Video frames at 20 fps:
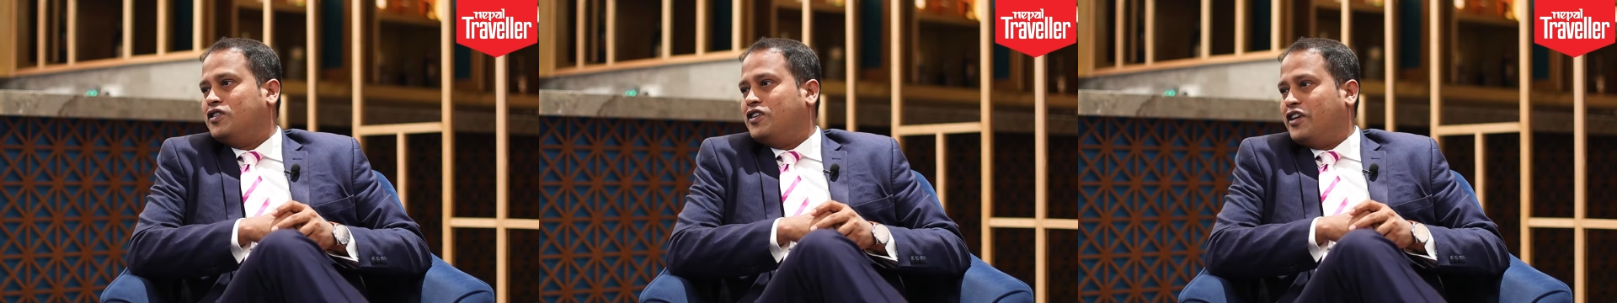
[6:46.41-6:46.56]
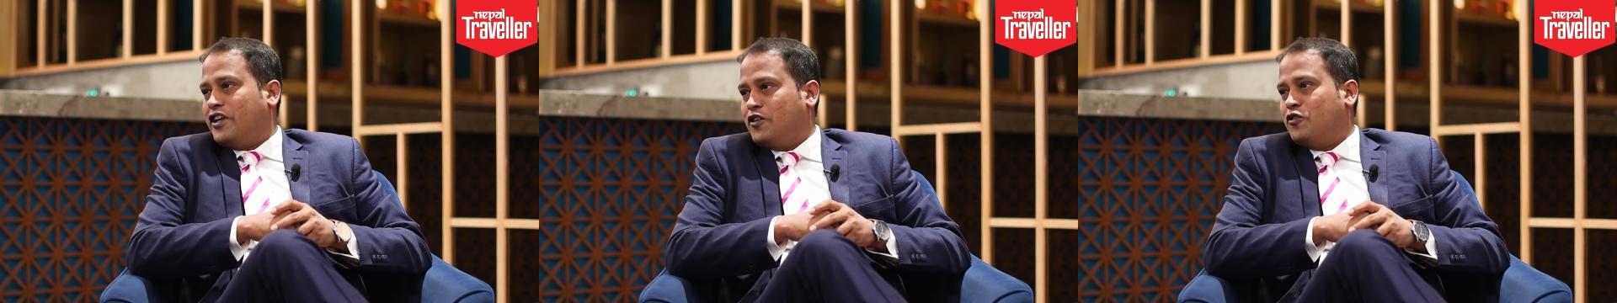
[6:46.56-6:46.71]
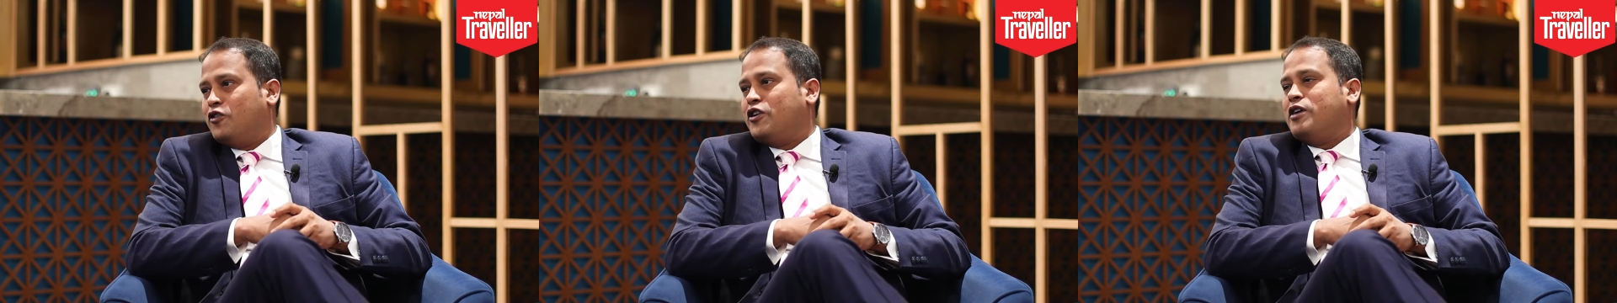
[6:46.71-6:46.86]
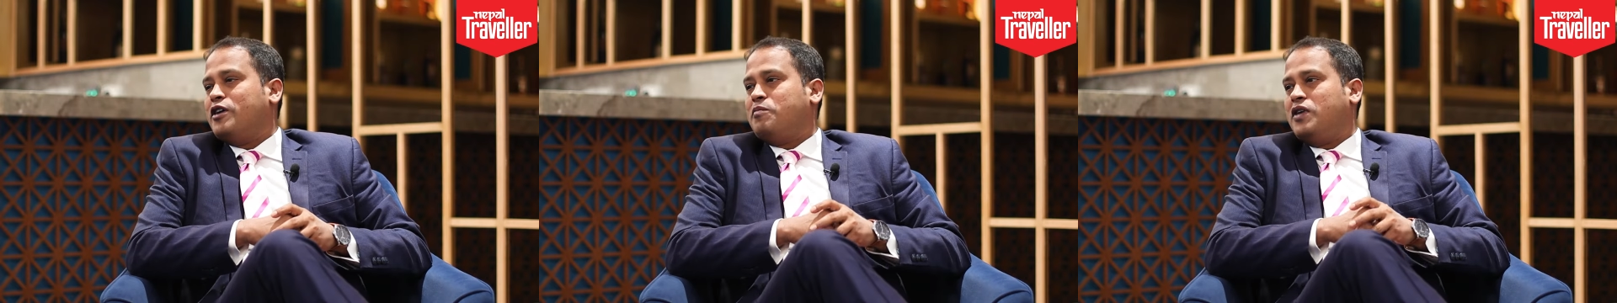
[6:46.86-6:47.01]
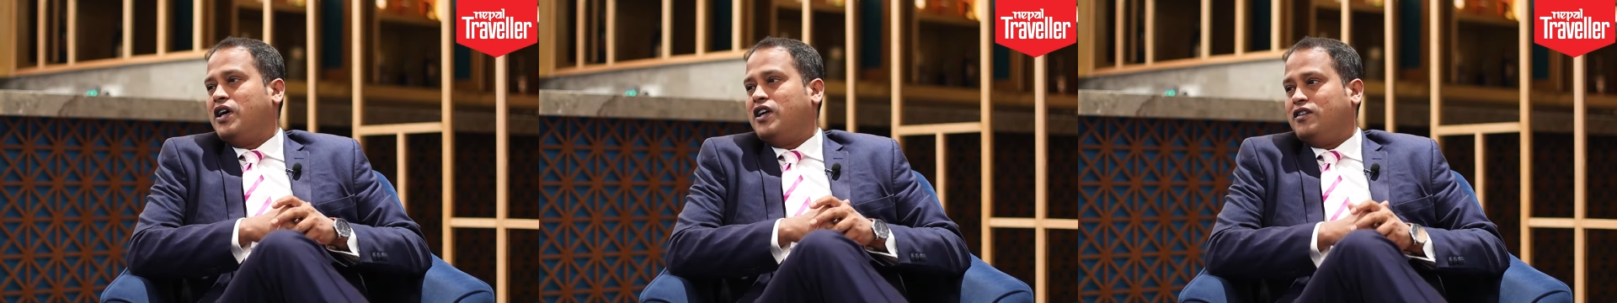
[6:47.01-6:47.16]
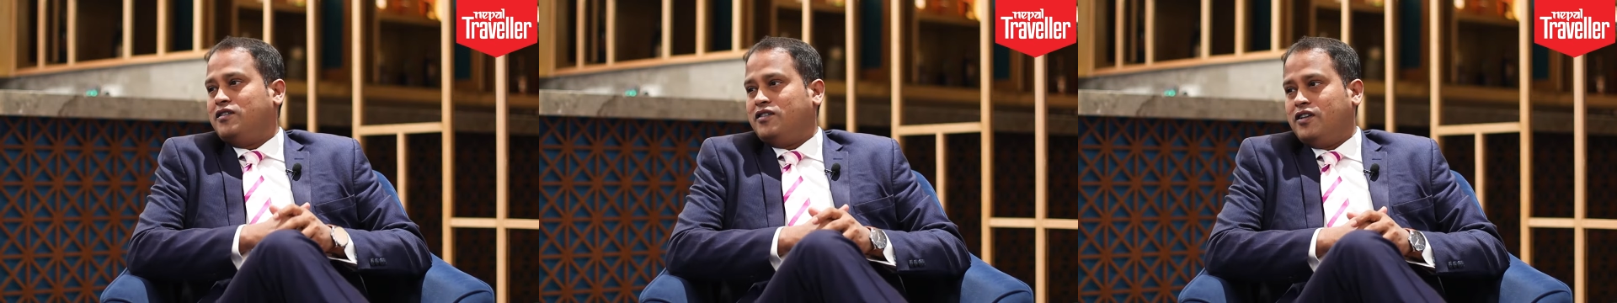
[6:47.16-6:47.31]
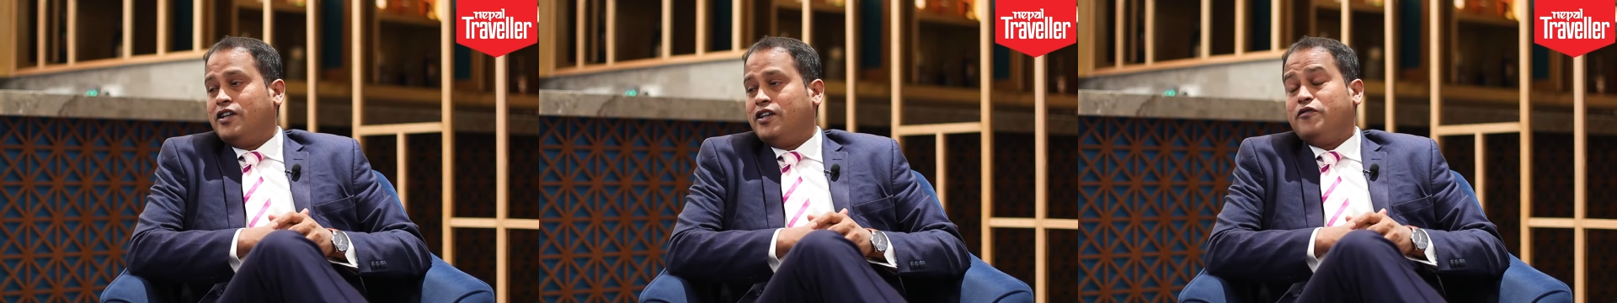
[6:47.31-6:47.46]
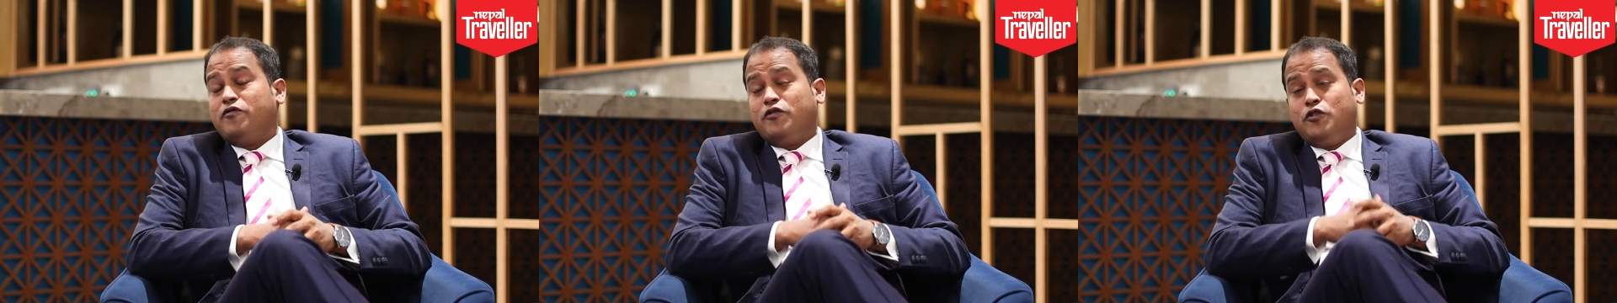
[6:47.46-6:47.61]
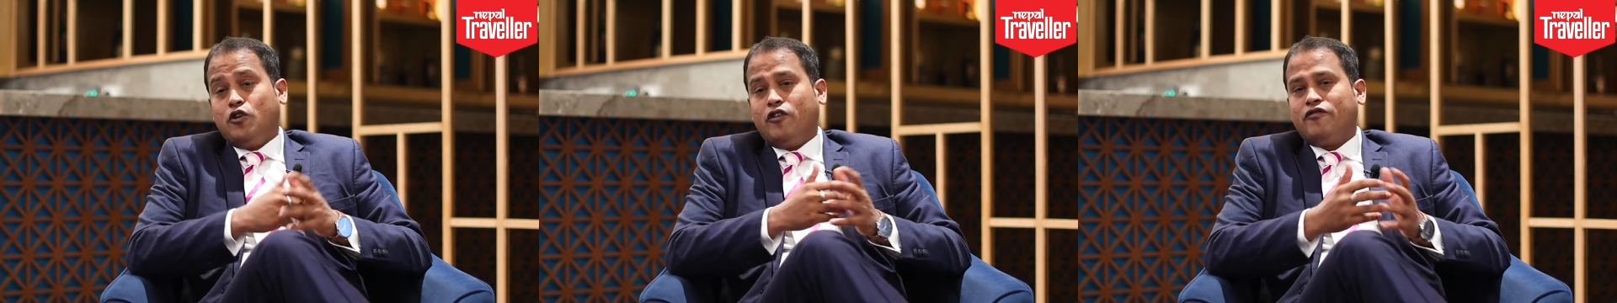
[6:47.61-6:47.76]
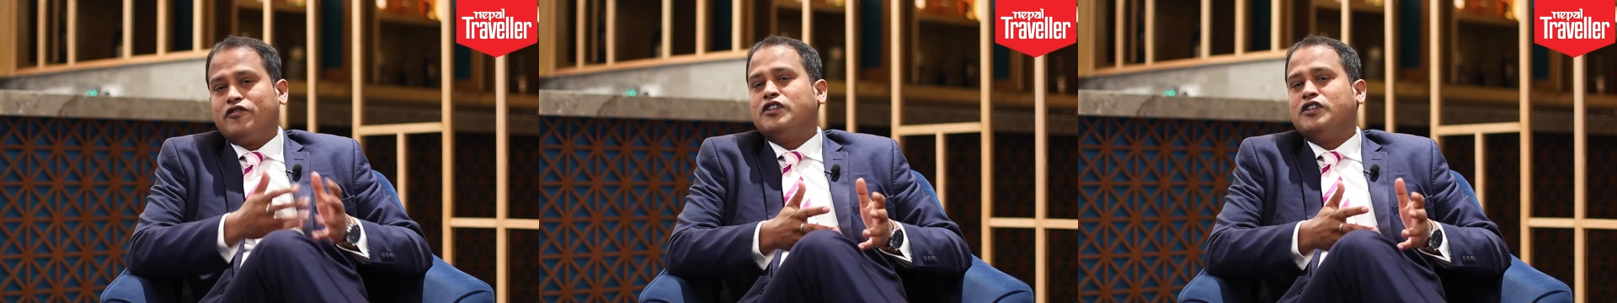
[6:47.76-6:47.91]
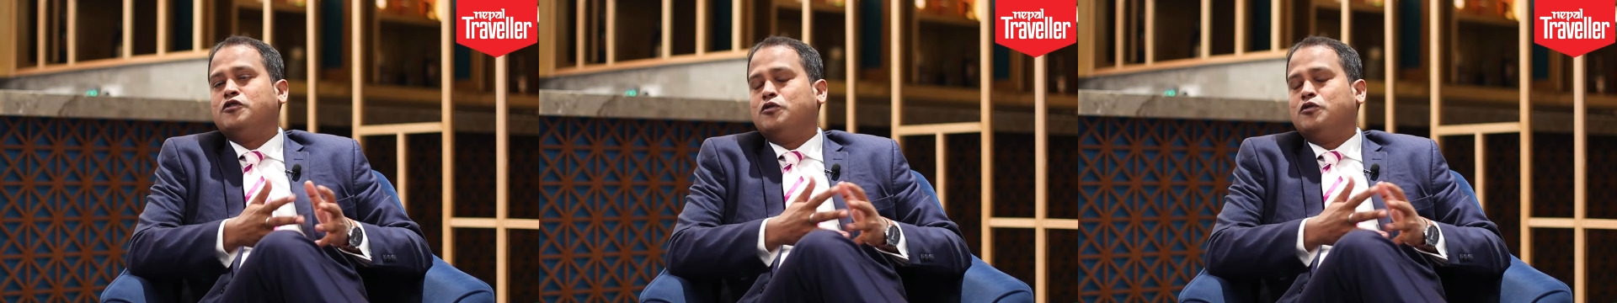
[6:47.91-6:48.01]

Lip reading: you know, Nepal in view of the